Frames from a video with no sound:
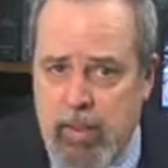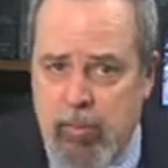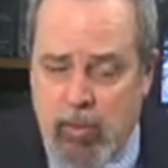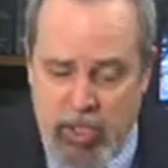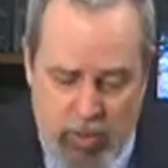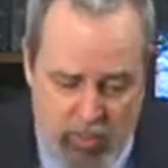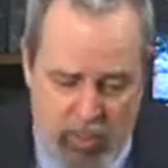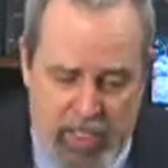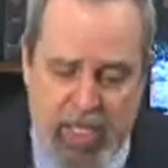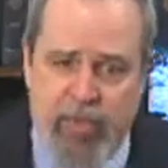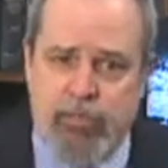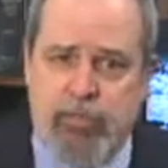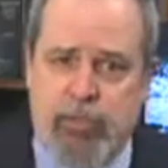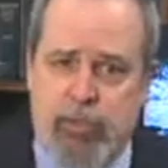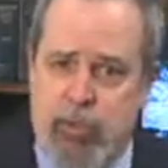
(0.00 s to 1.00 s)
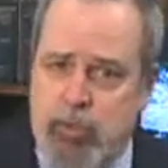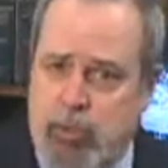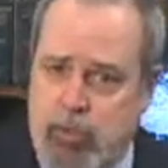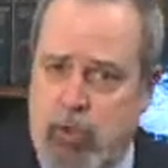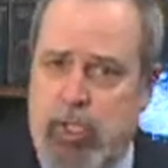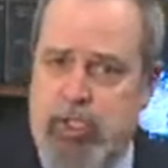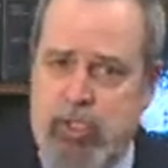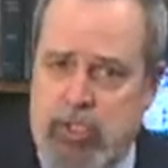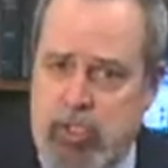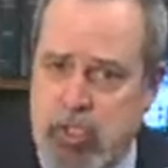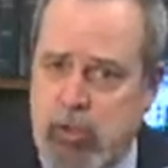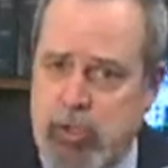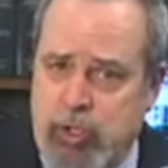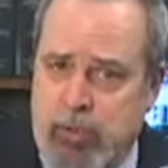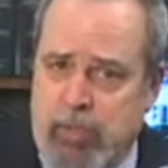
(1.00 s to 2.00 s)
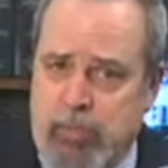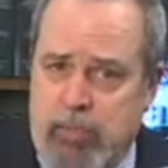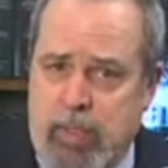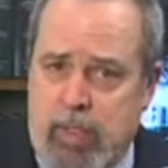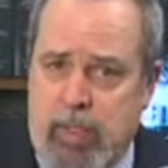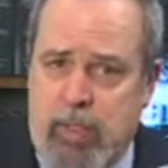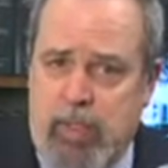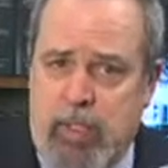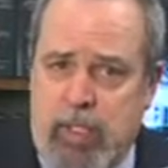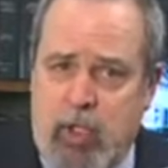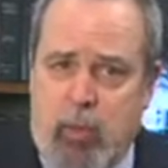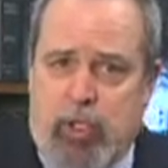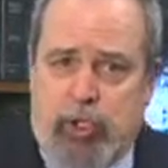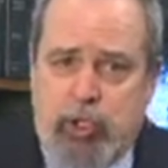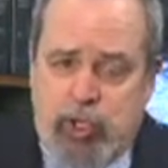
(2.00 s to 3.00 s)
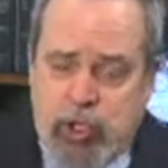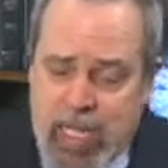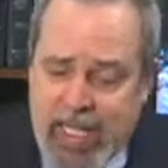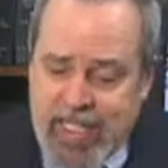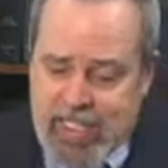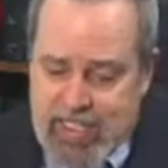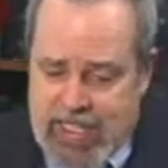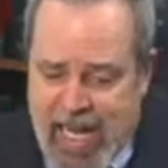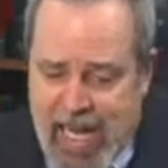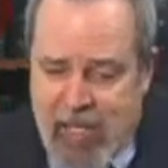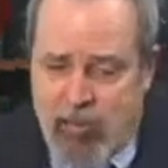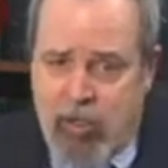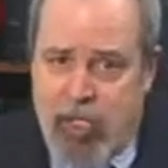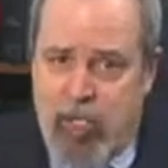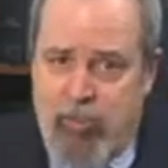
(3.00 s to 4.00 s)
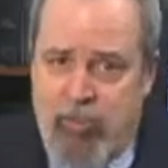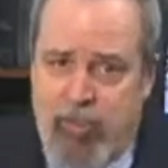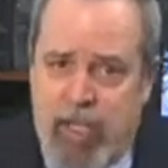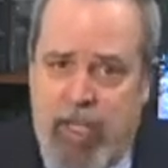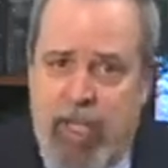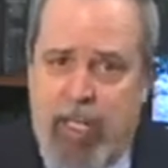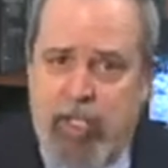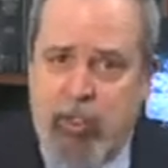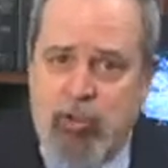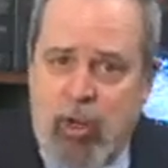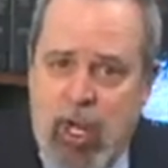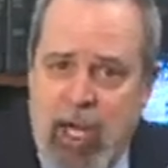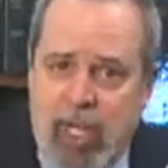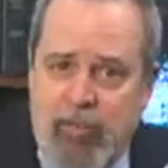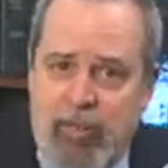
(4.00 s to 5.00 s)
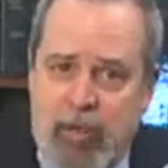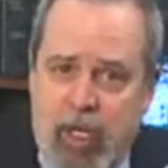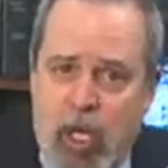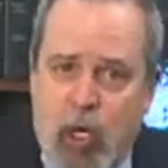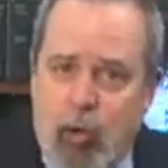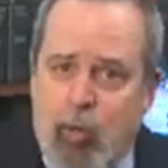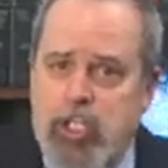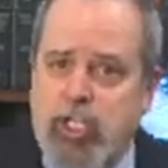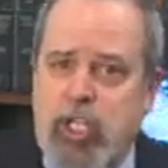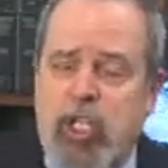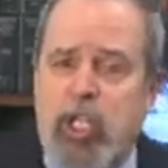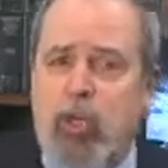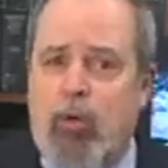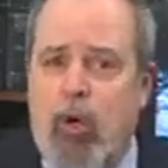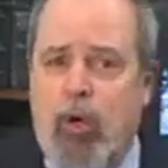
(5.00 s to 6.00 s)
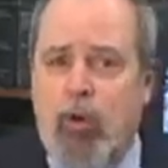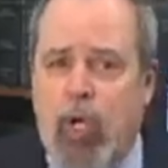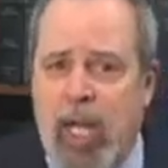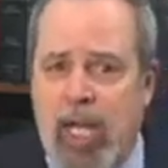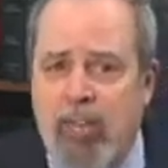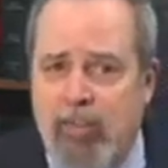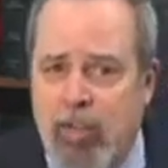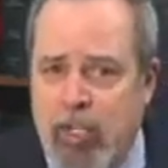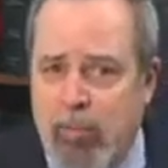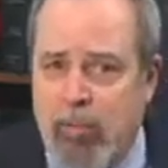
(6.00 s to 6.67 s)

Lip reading: Well, you really have two choices, don't you? You can chase down the offending driver, risking your own life in the